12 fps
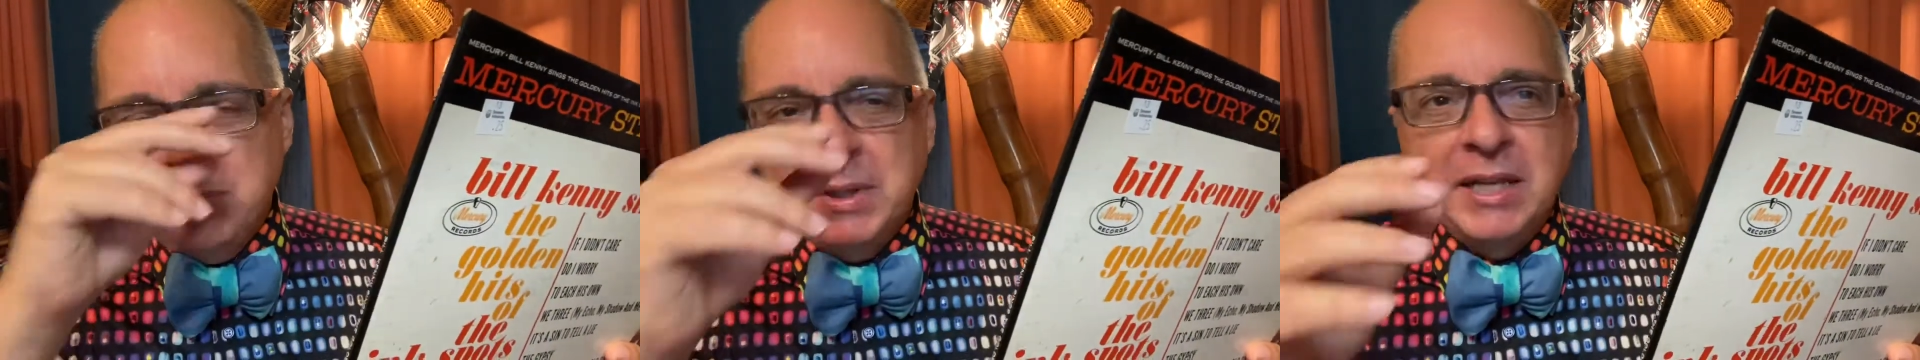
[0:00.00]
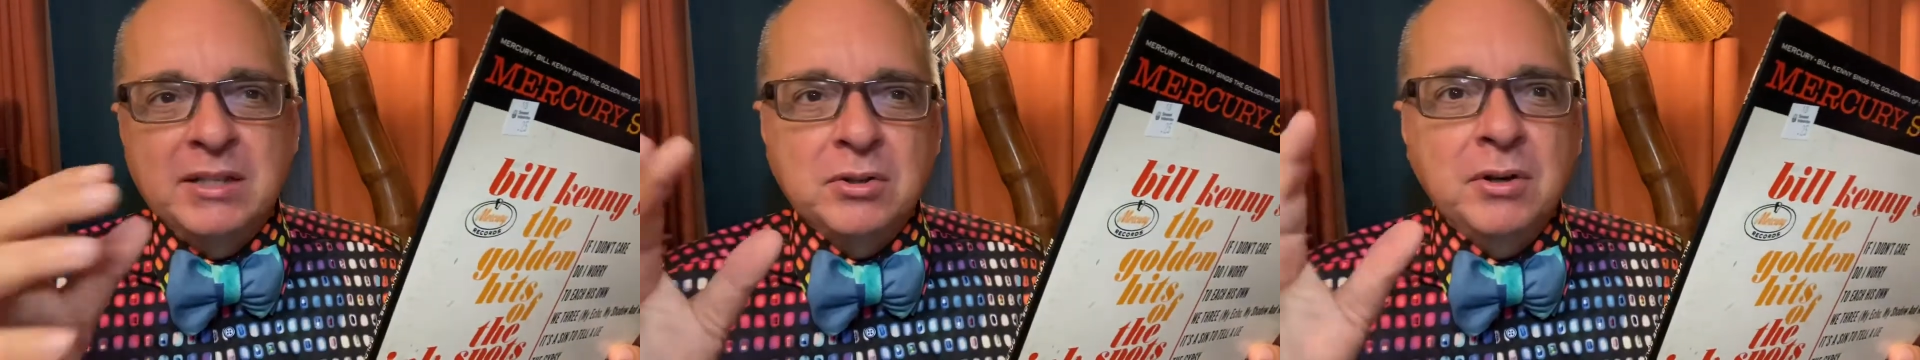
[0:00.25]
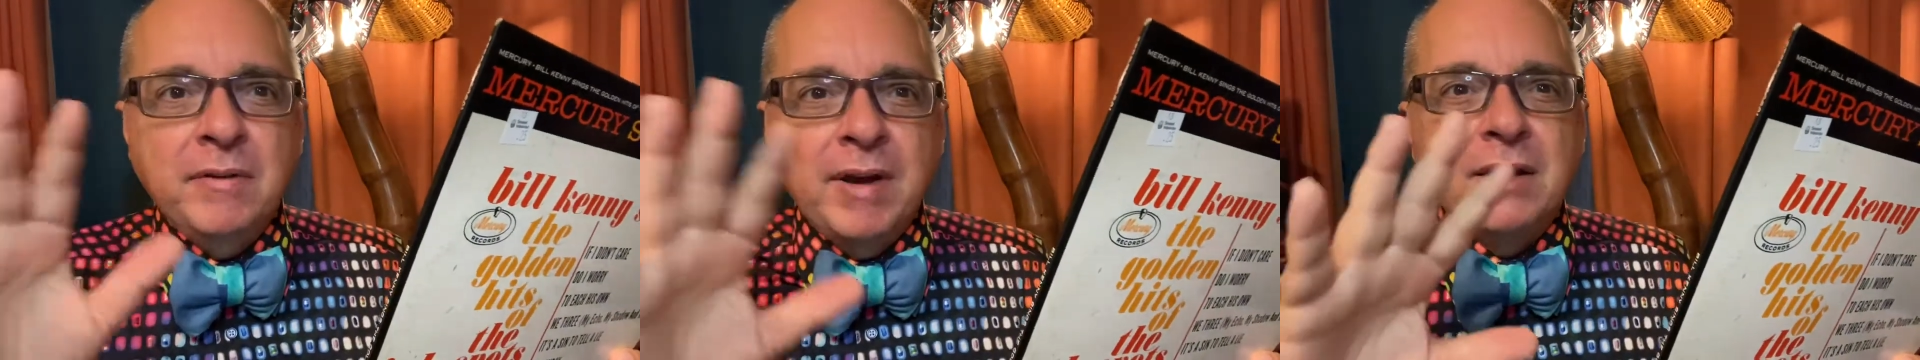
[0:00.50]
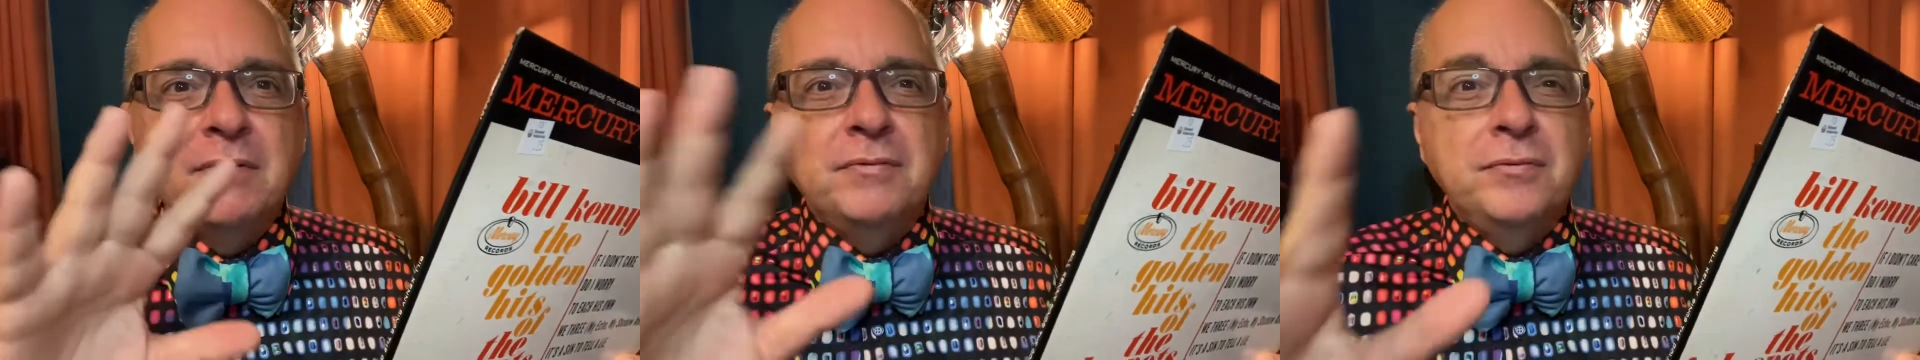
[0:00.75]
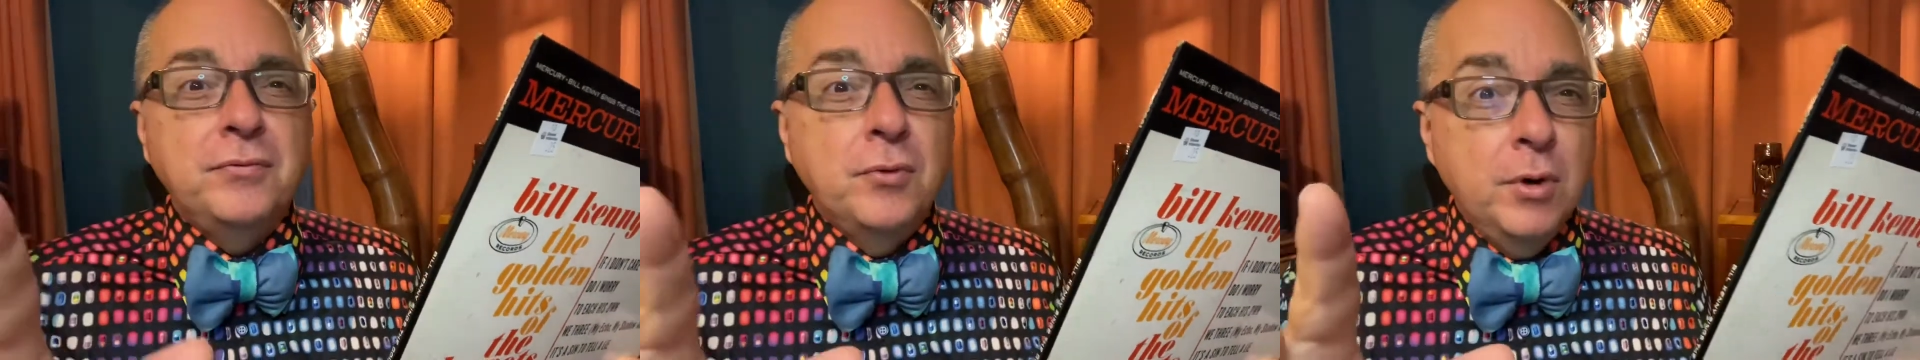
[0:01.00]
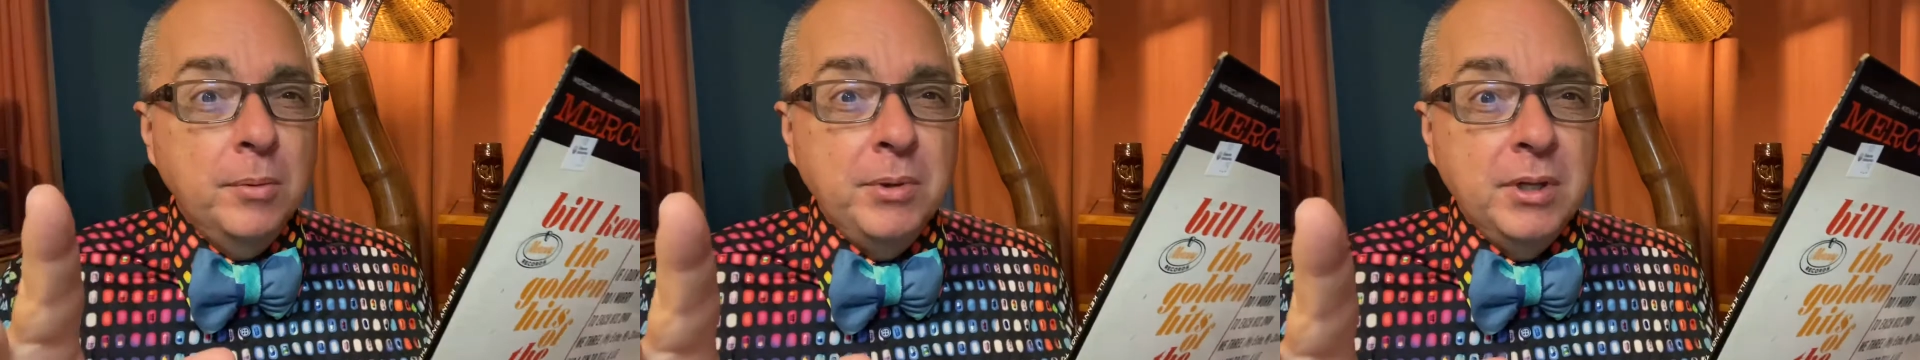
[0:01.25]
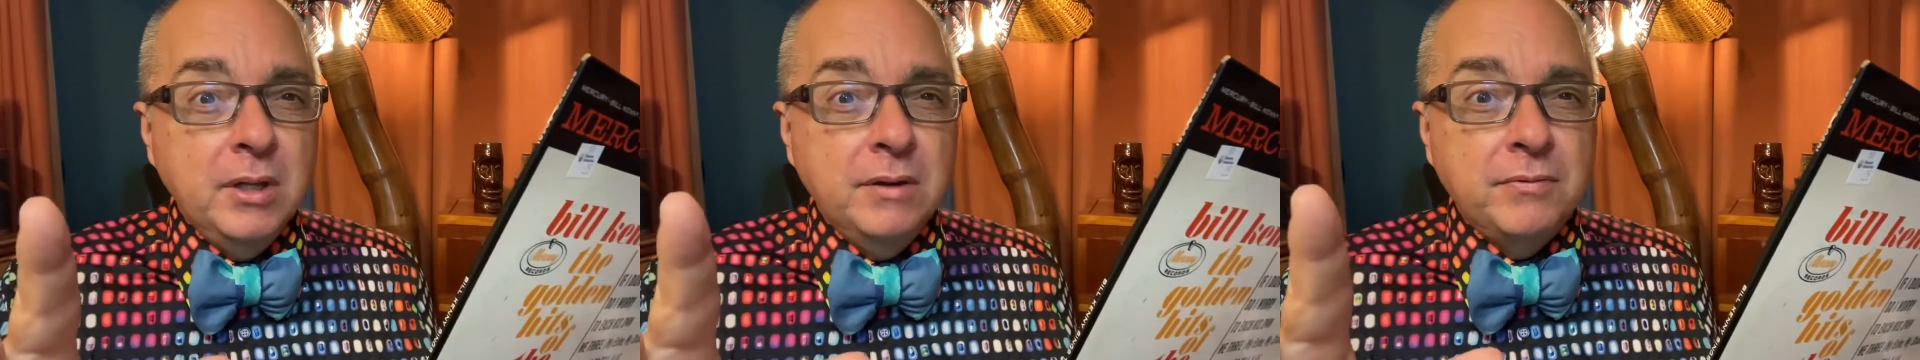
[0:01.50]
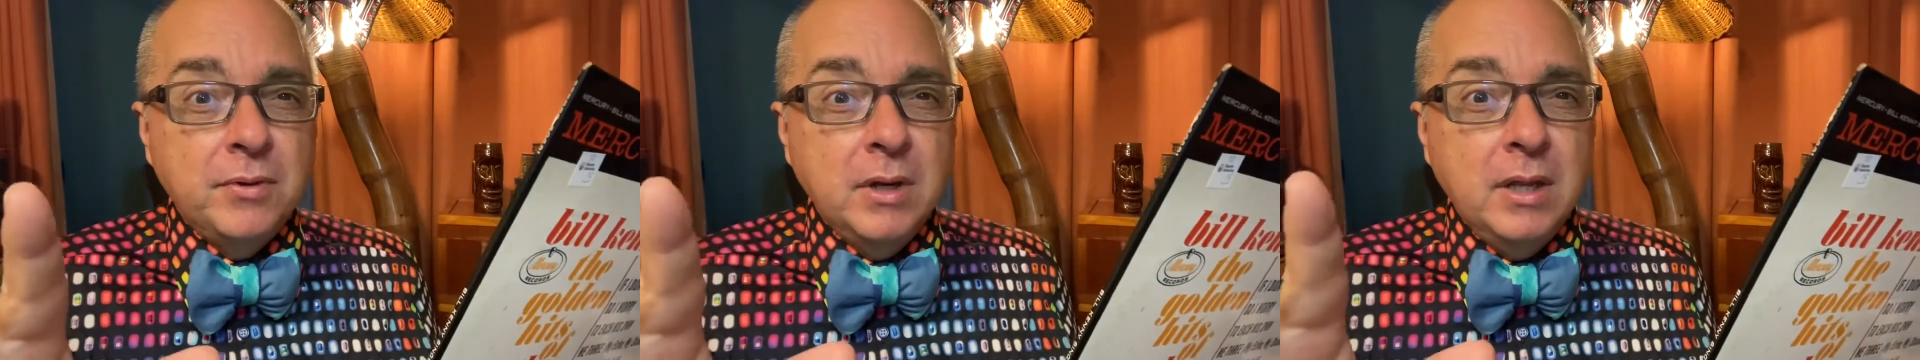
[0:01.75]
but they sort of had a formula
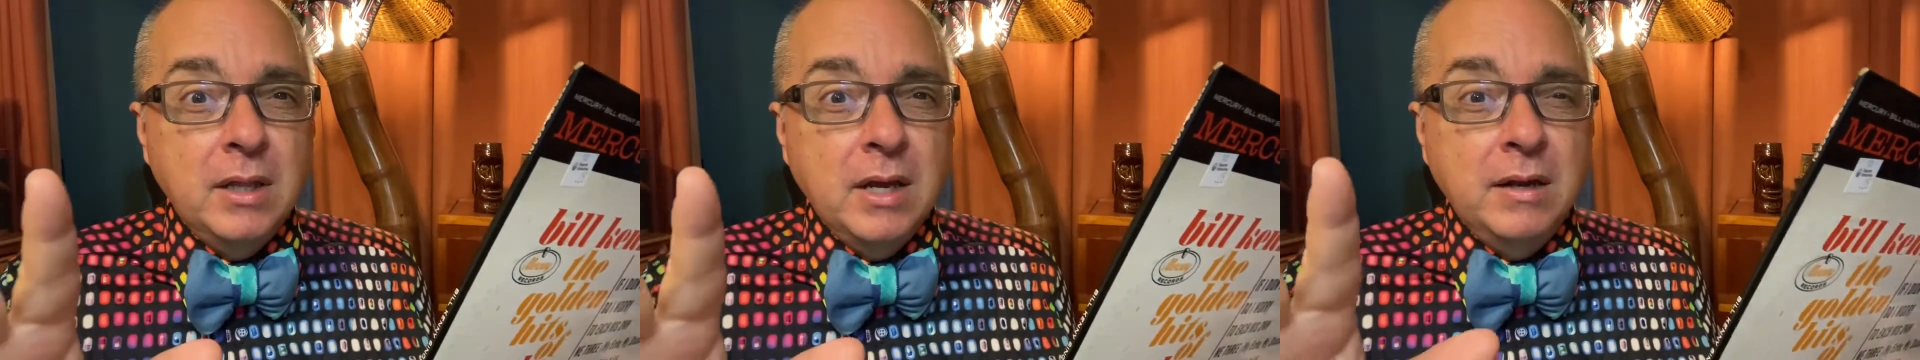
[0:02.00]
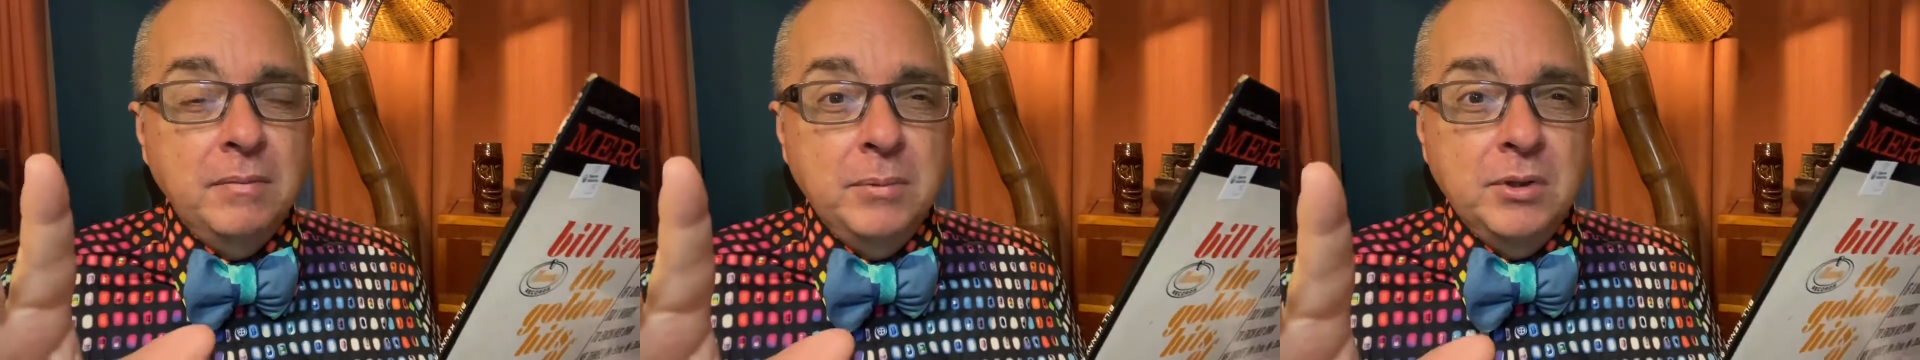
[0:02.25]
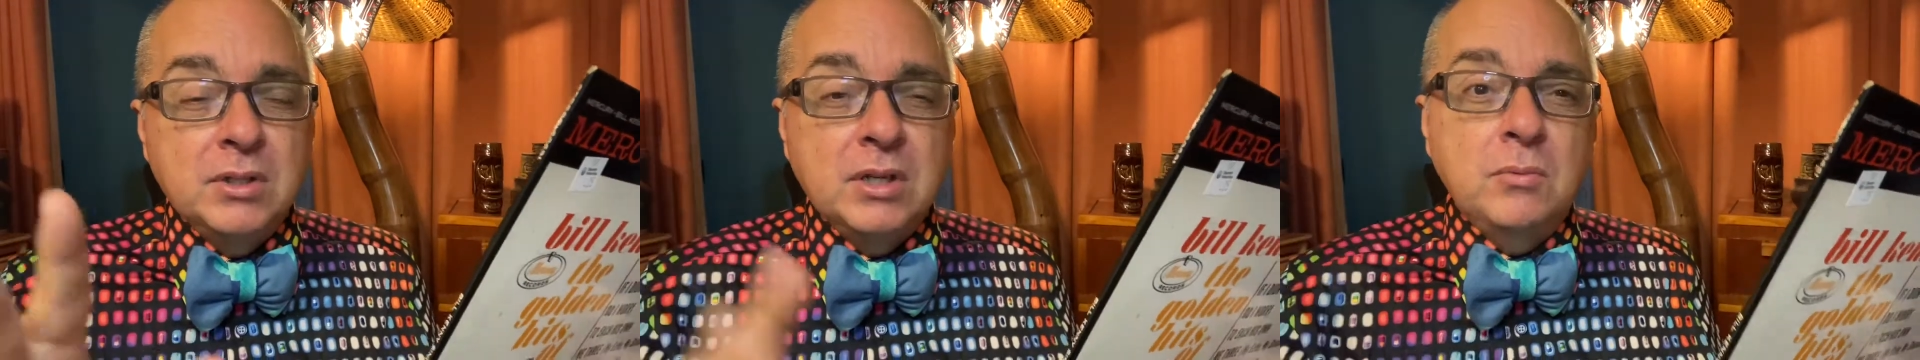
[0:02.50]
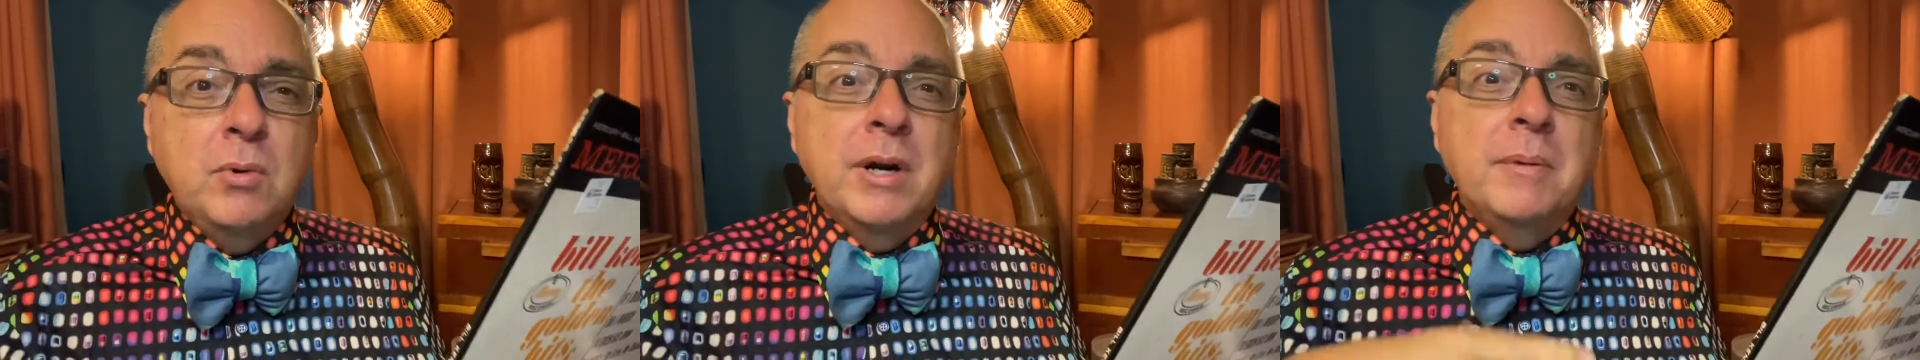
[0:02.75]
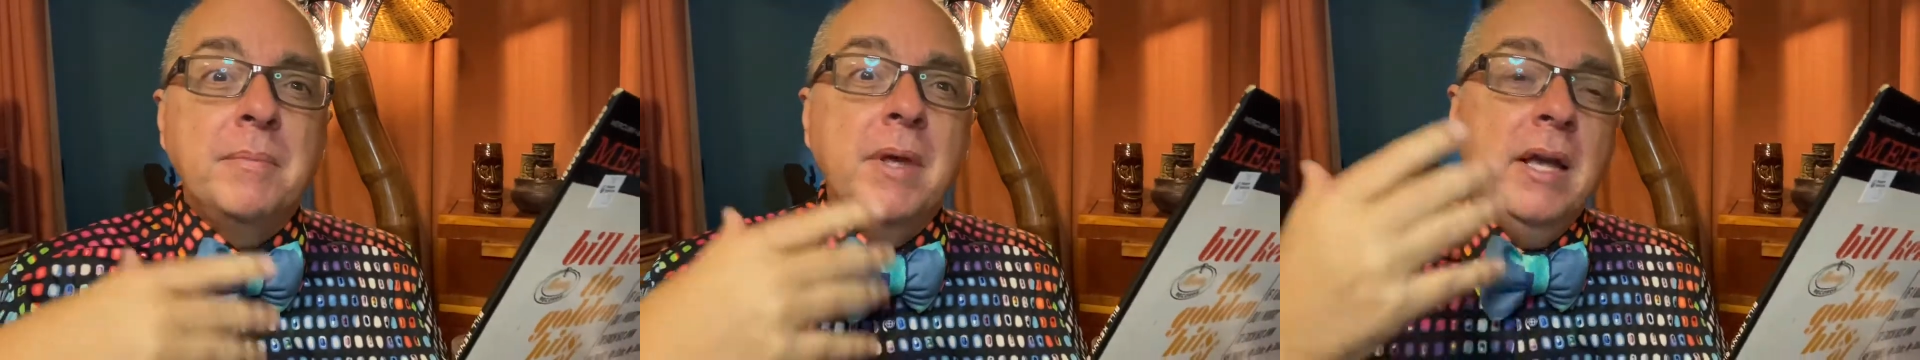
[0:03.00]
for a lot of music where